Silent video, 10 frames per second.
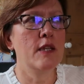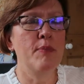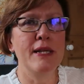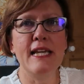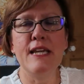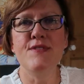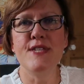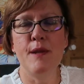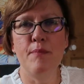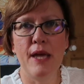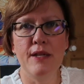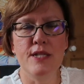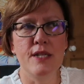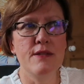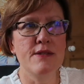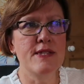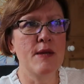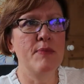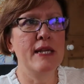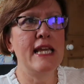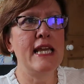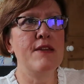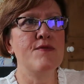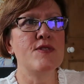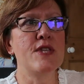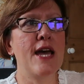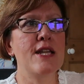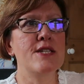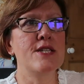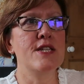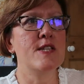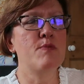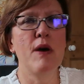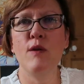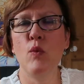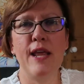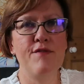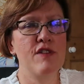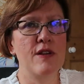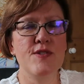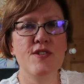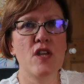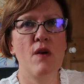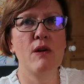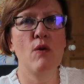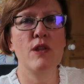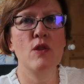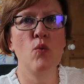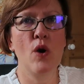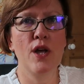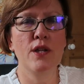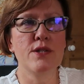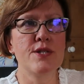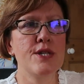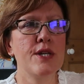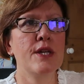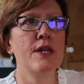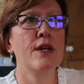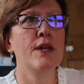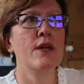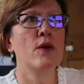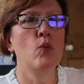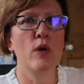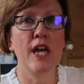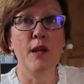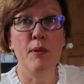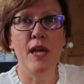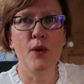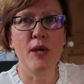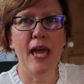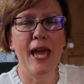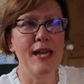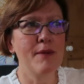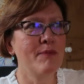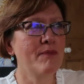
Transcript: that believes in abundance, that believes that despite whatever else is going on in the world, we're going to be okay,